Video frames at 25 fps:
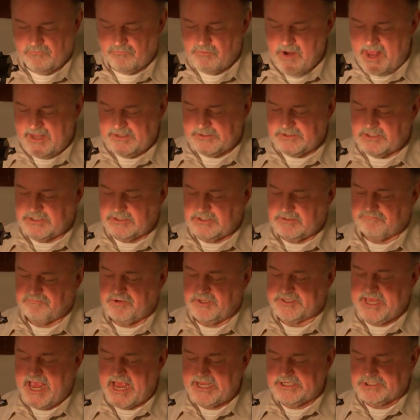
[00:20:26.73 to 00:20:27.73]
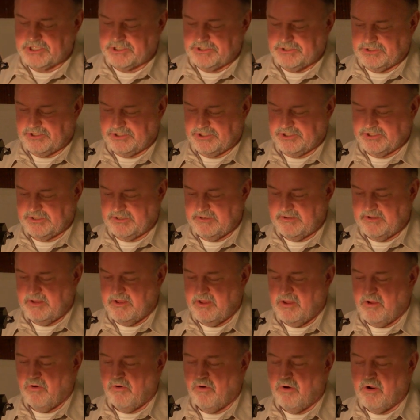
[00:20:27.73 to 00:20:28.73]
rents, possessions,
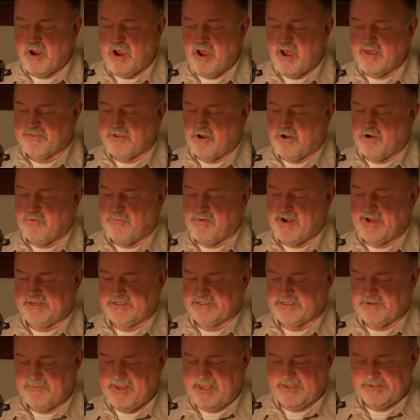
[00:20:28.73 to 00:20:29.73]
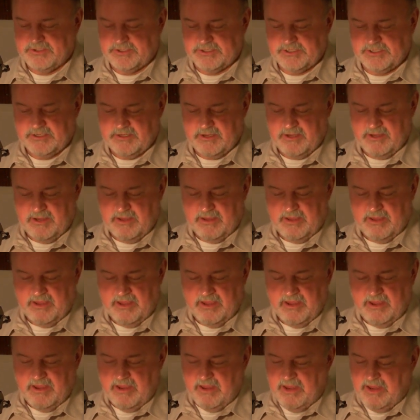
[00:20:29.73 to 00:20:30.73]
or other hereditaments,
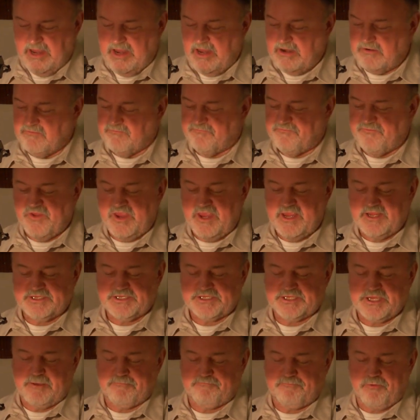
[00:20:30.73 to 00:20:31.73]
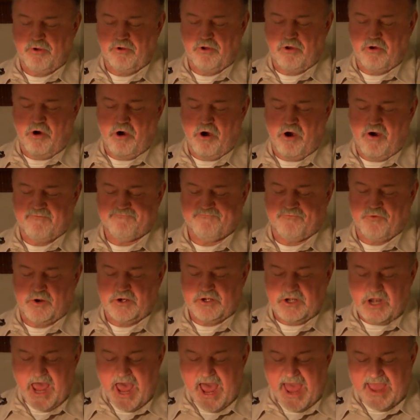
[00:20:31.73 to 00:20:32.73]
in fee simple or
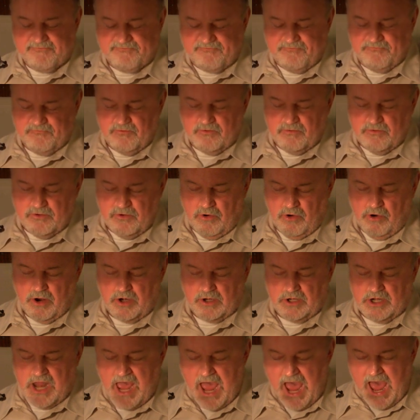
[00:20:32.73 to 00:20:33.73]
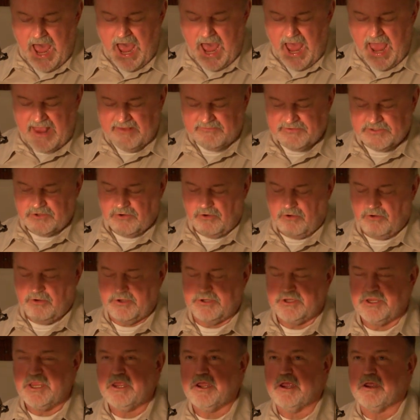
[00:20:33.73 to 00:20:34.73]
for life, or lives, or
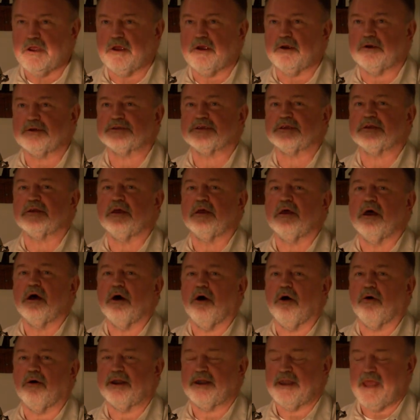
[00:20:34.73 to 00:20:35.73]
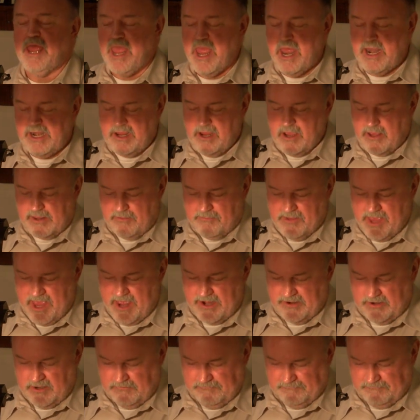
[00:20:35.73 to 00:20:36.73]
years, or in any other
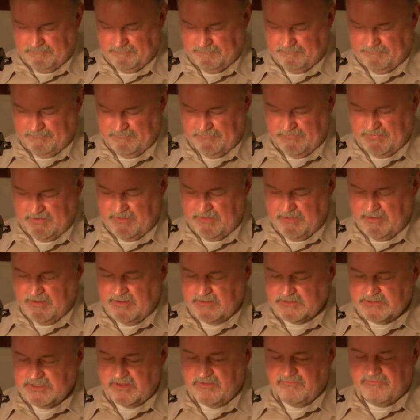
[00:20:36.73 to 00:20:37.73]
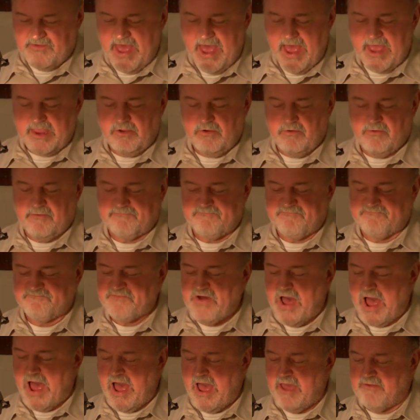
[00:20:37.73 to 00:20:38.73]
manner, to the value of
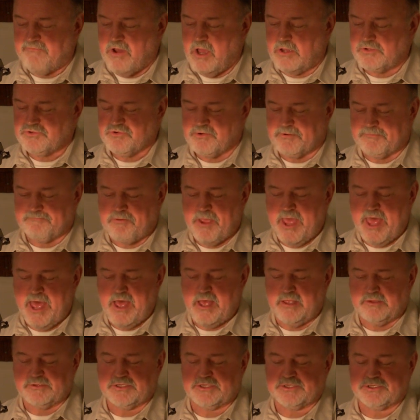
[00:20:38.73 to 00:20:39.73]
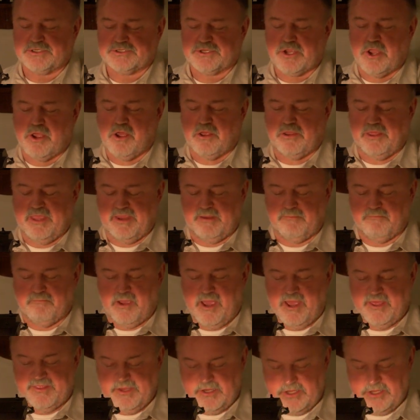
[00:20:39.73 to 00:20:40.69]
500 pounds sterling by